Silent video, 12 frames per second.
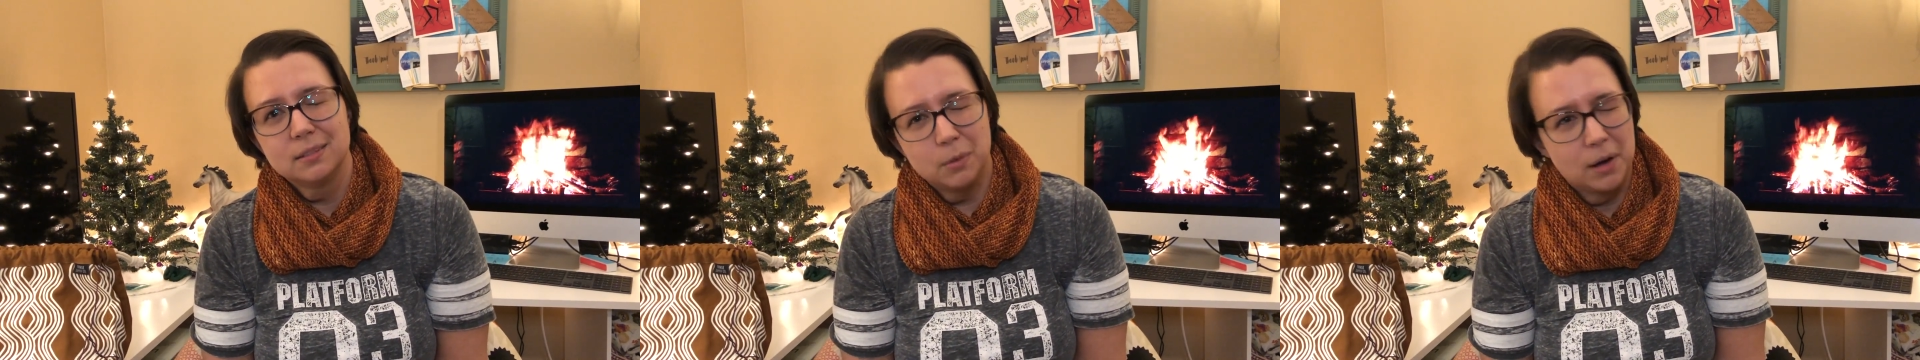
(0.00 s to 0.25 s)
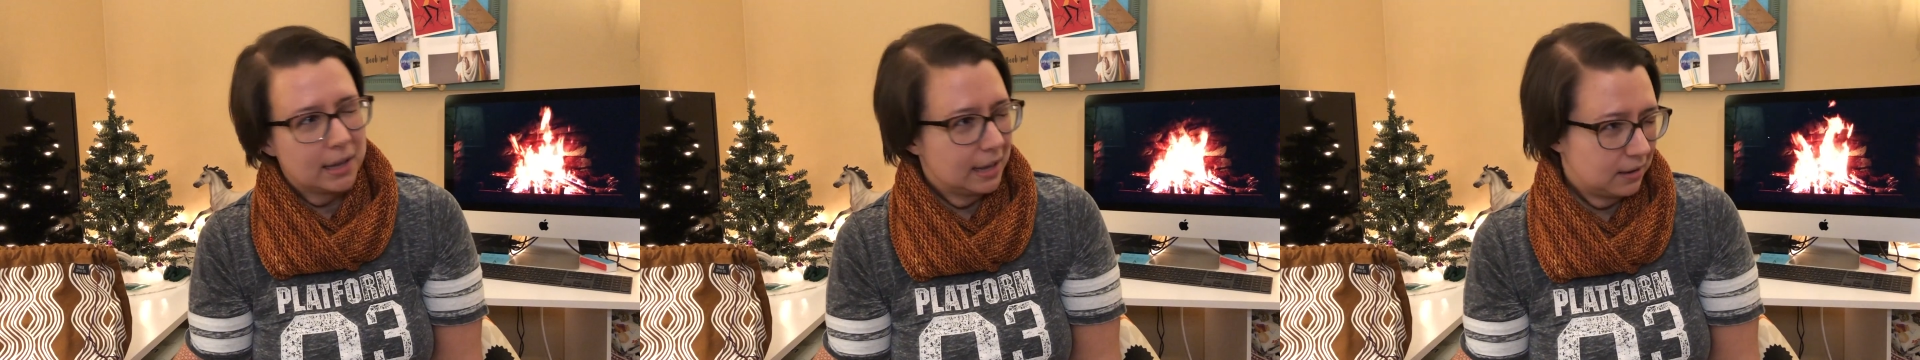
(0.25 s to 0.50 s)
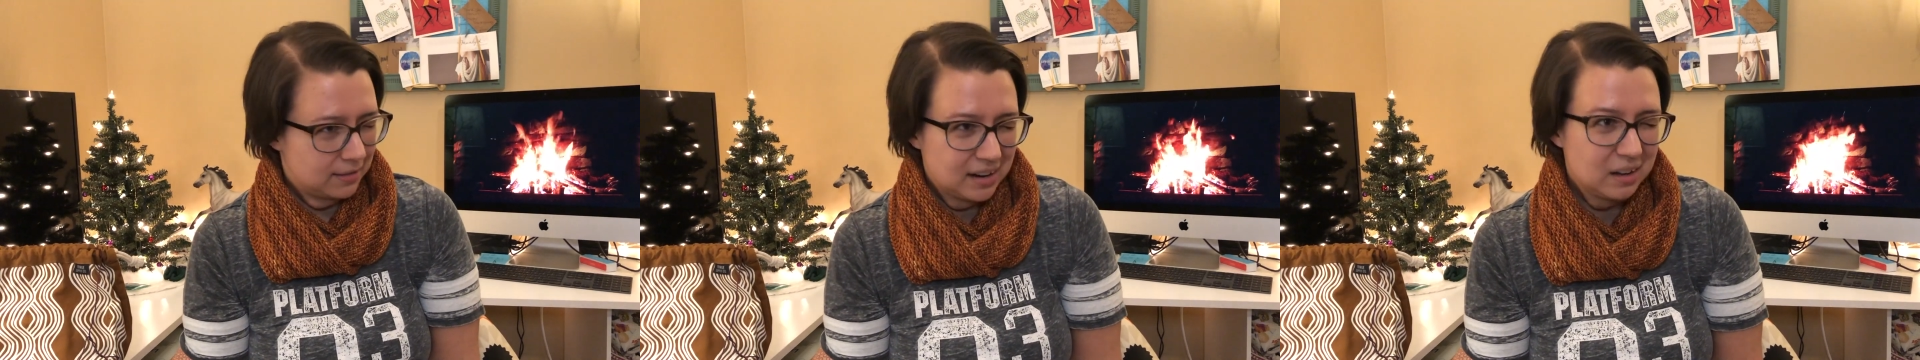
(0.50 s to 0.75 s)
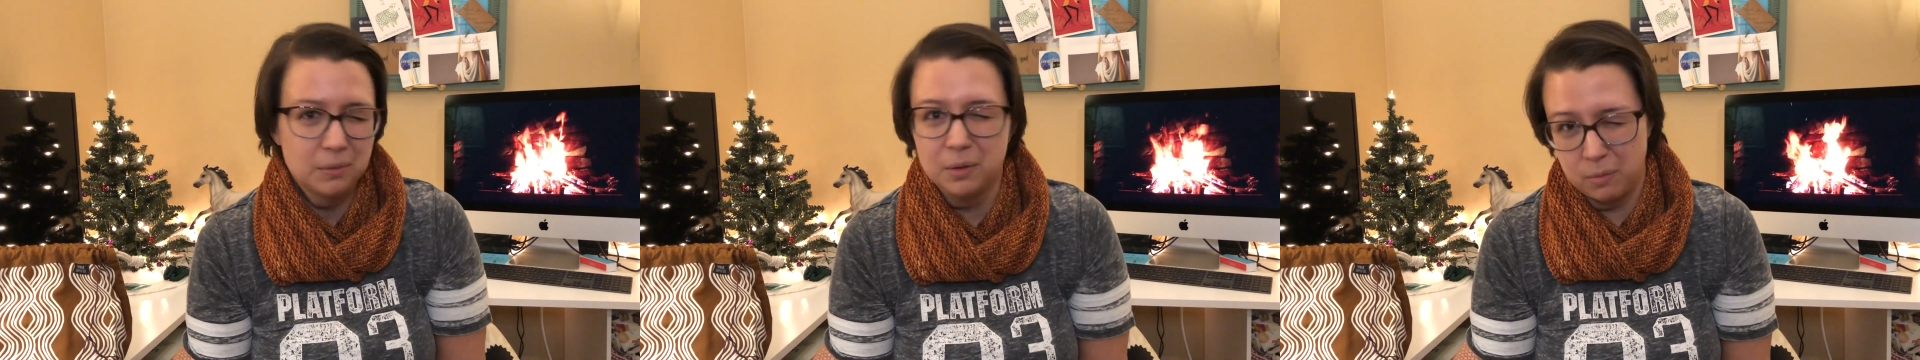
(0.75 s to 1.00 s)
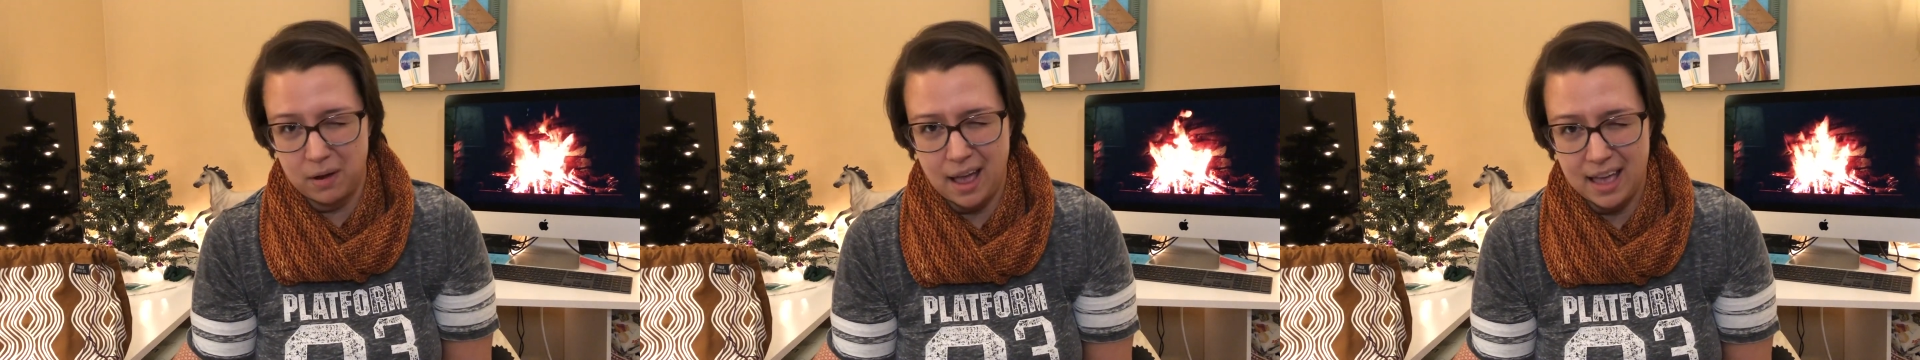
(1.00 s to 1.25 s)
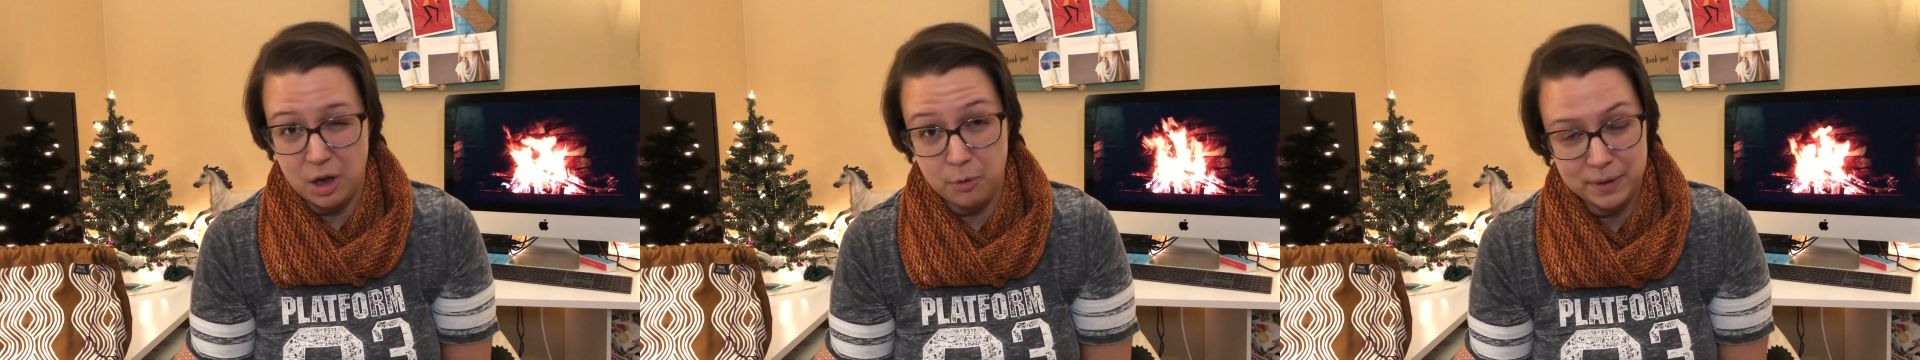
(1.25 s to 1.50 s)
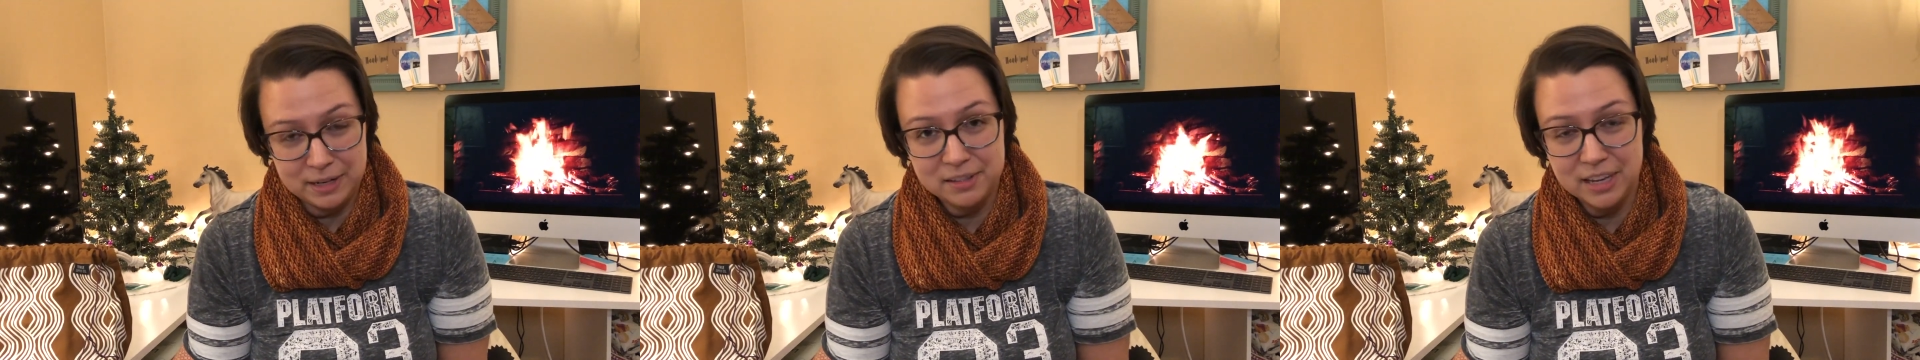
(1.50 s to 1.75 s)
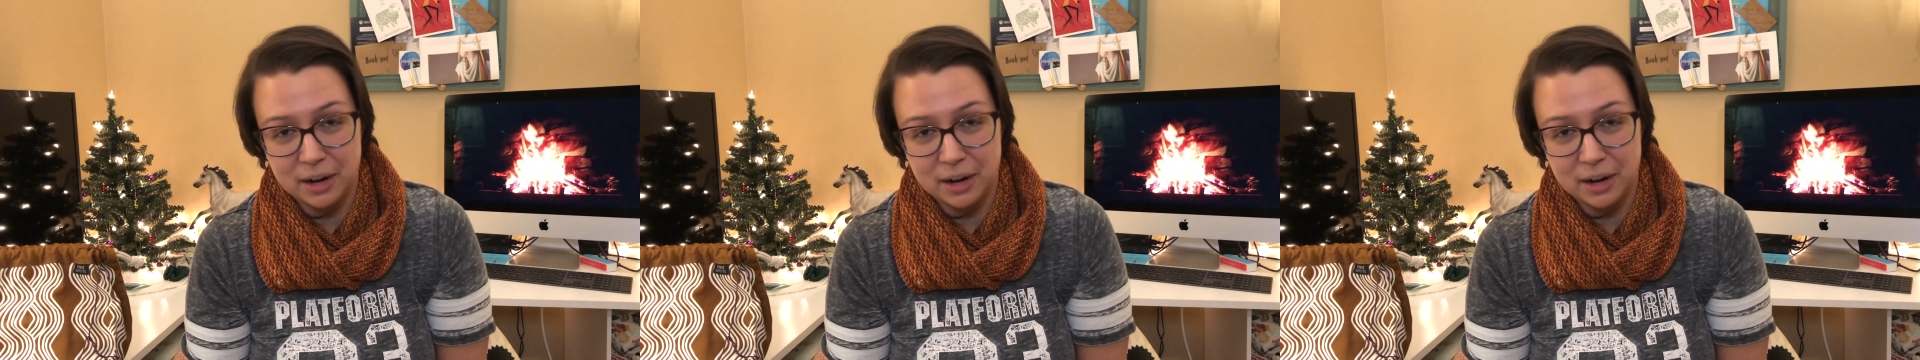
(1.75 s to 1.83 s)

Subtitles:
walking around with one eye open.